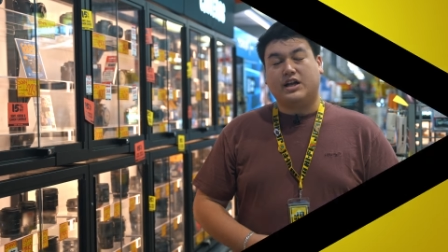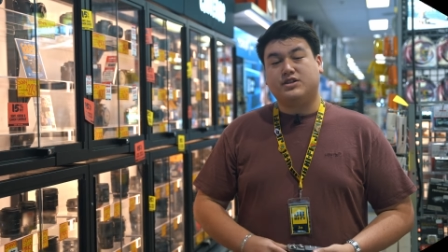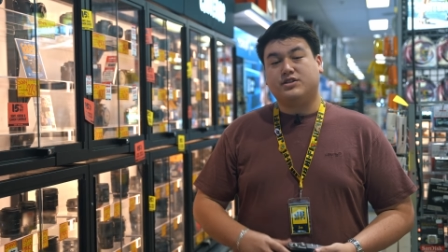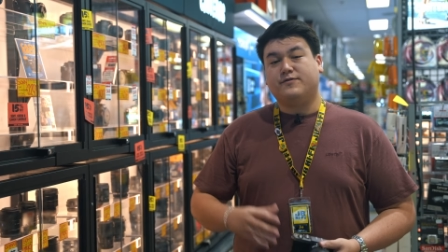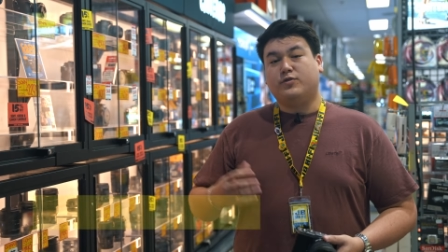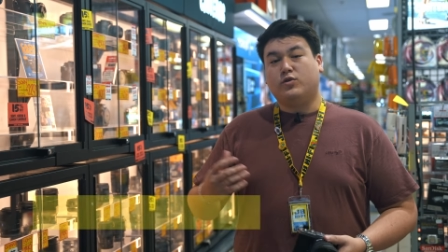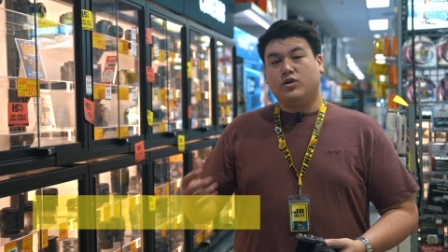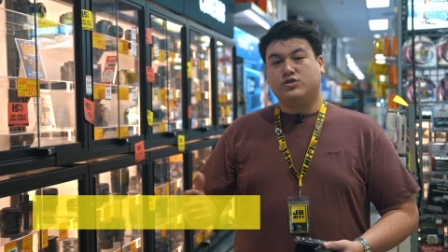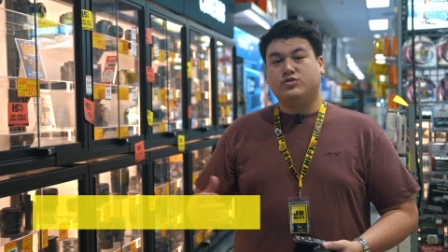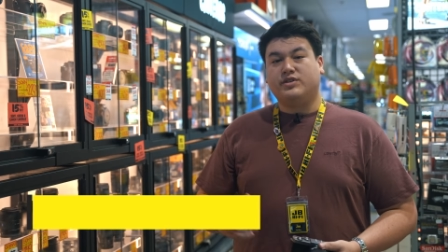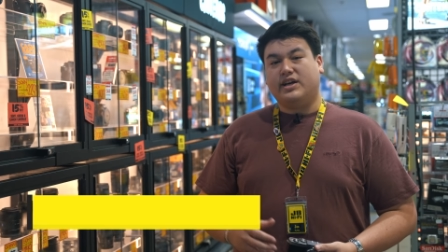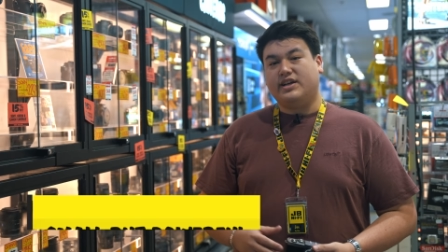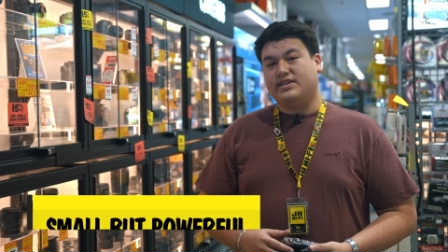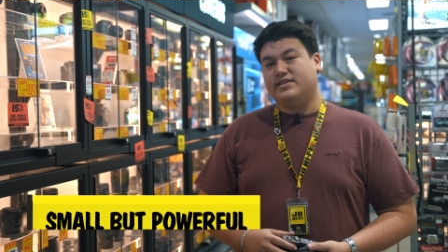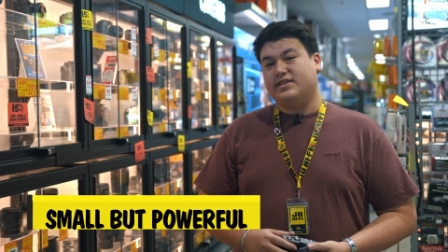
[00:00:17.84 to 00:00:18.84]
At just
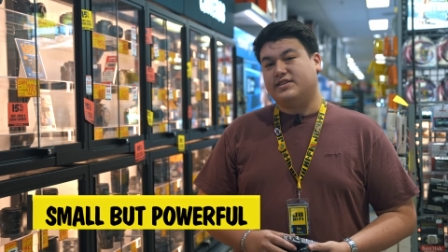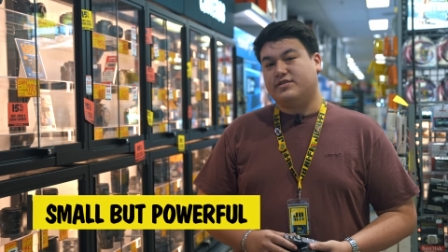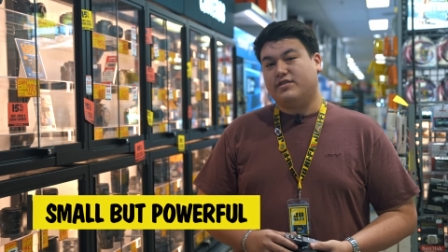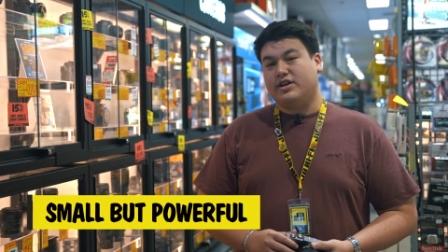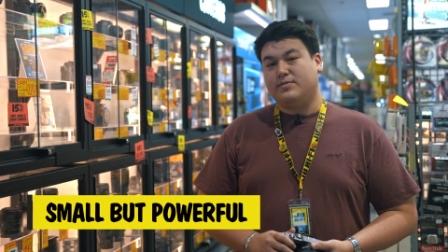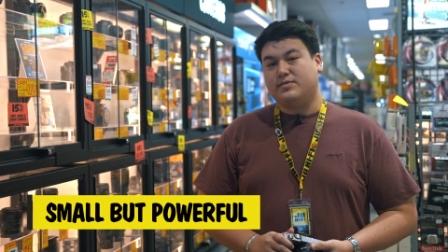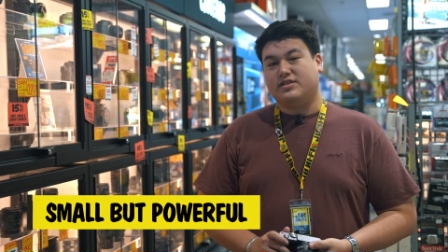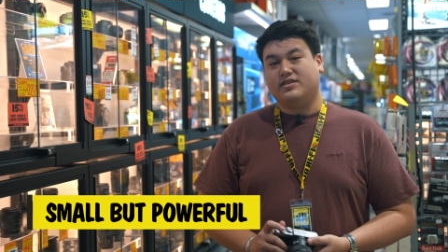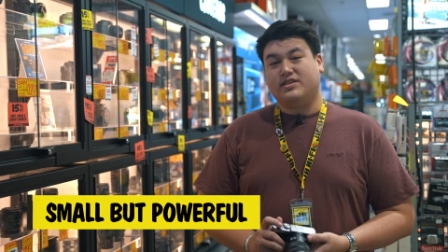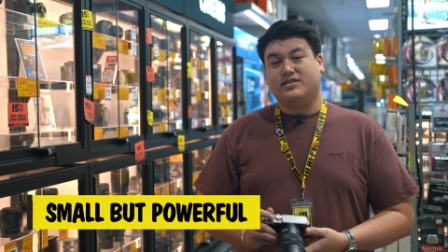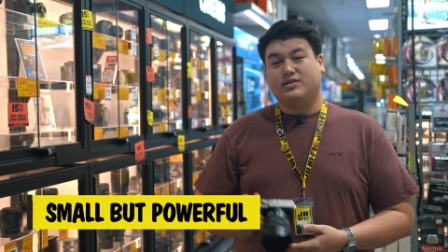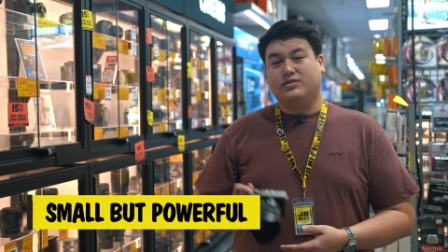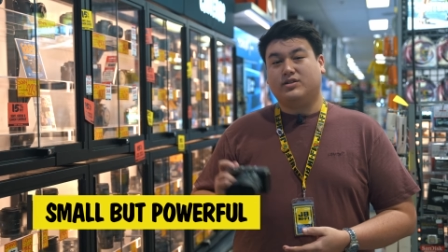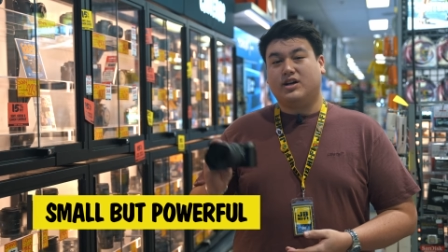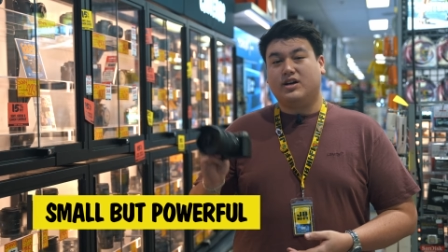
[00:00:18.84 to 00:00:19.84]
486 grams,
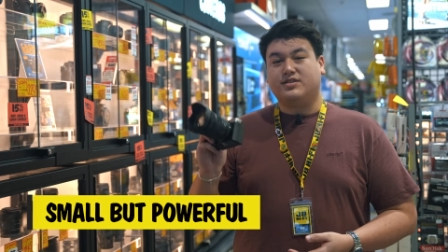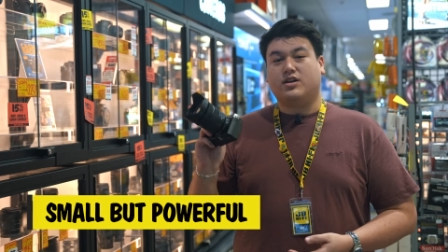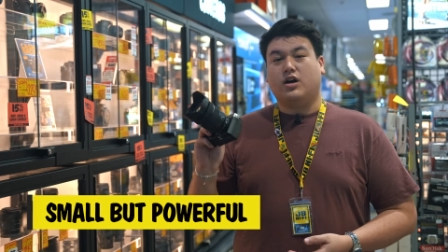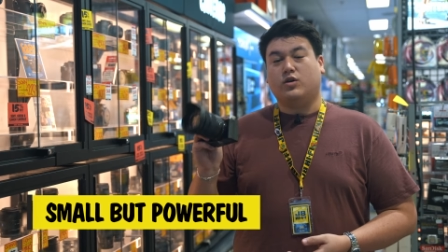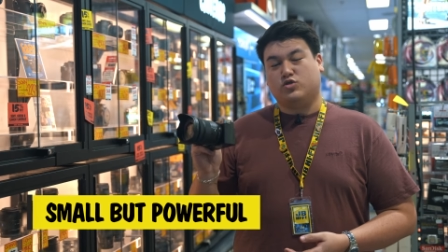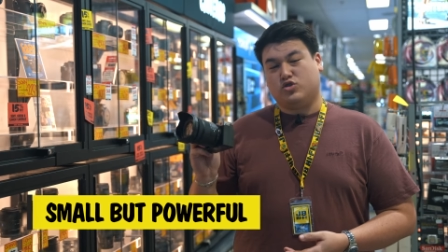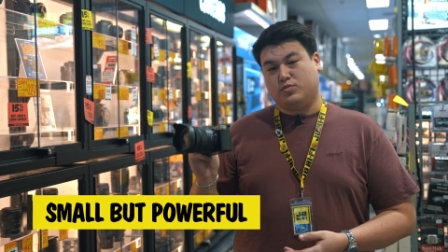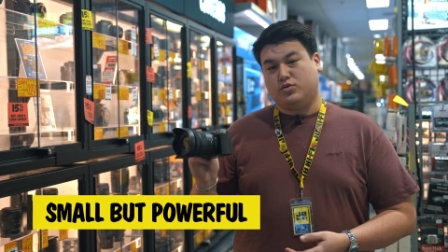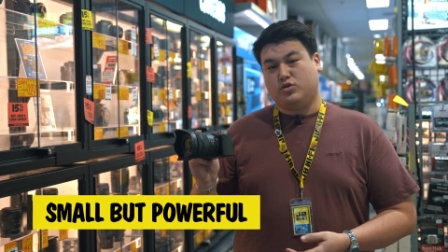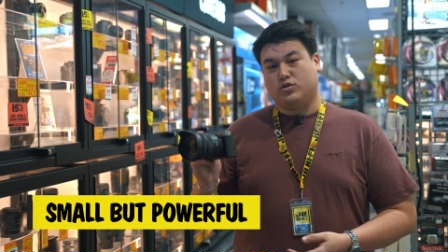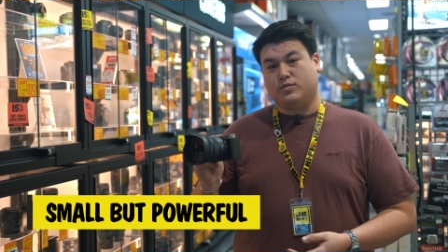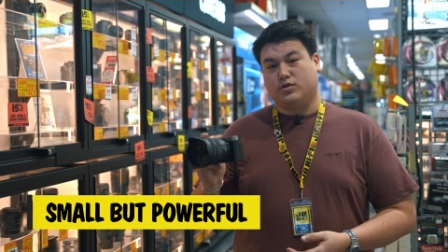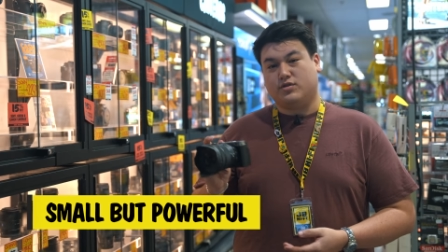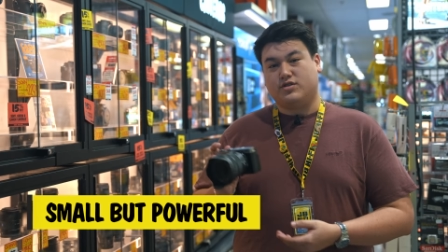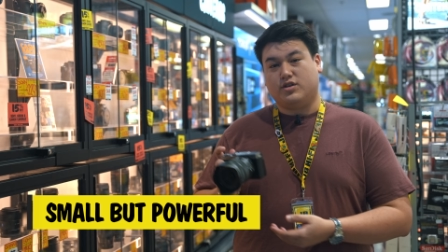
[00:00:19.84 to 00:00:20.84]
this little guy is ultra
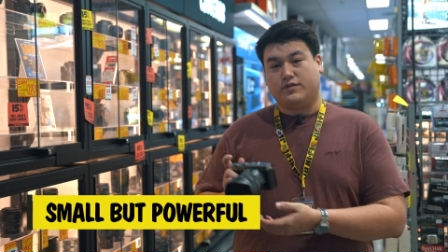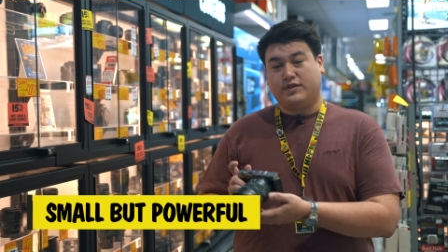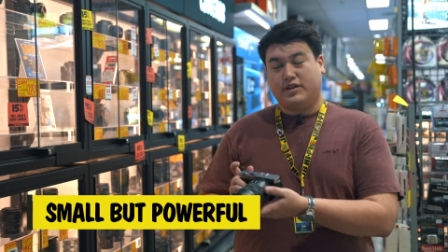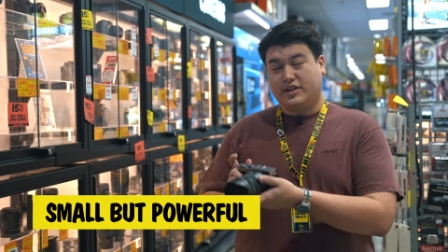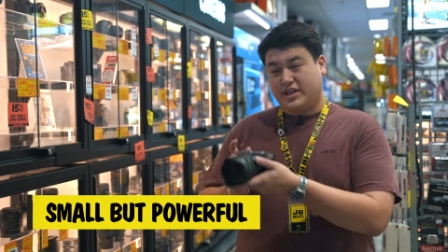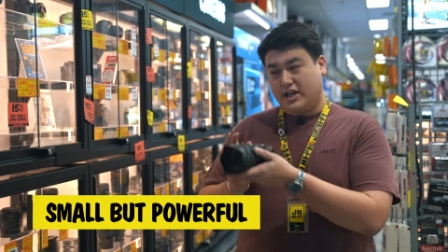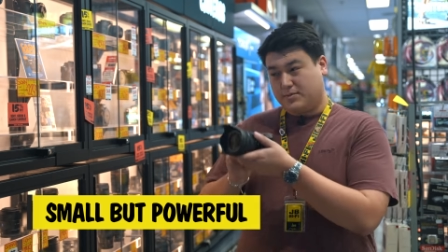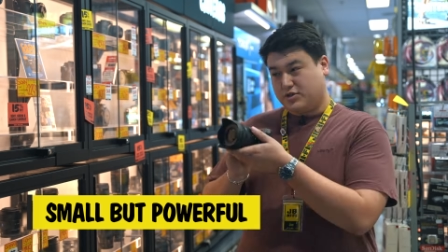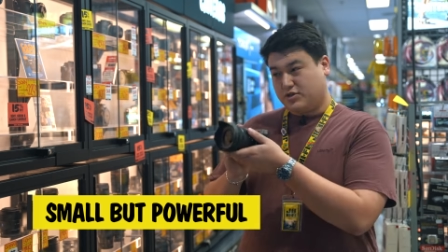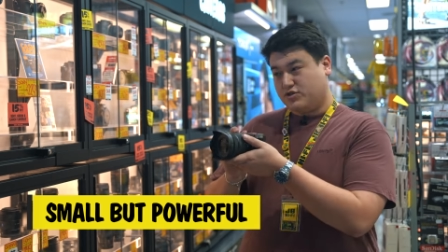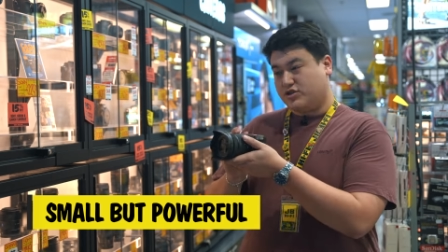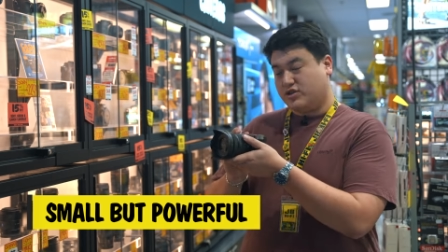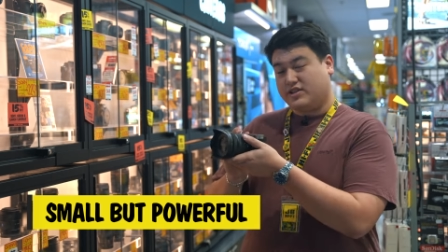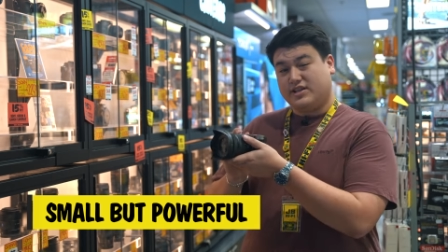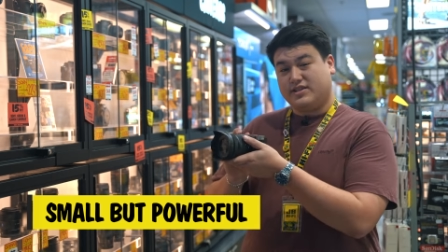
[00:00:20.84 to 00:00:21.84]
portable, so if you need to capture a
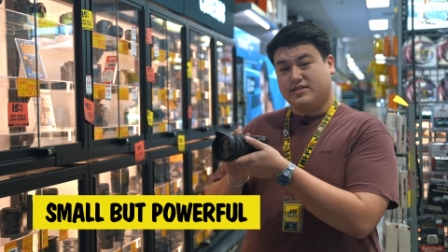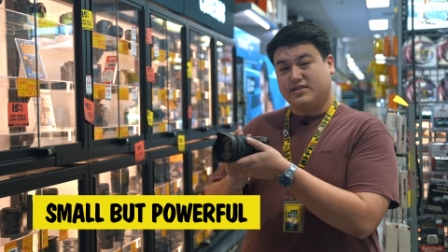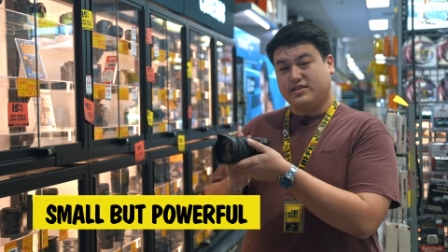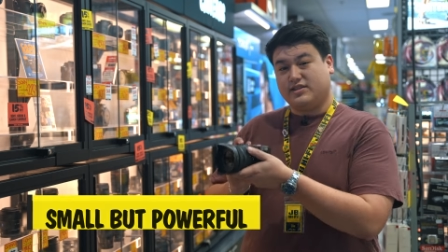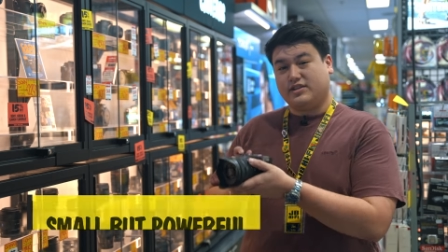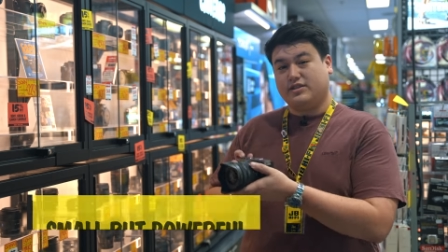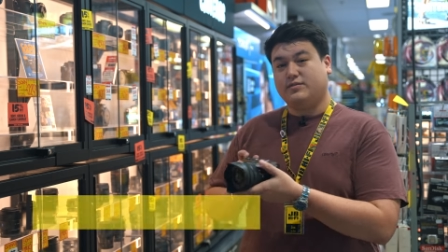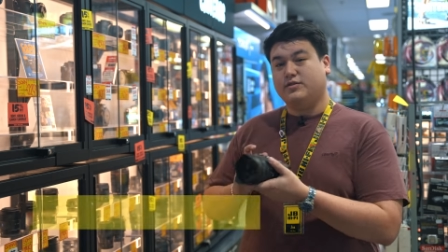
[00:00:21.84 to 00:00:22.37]
shot instantly,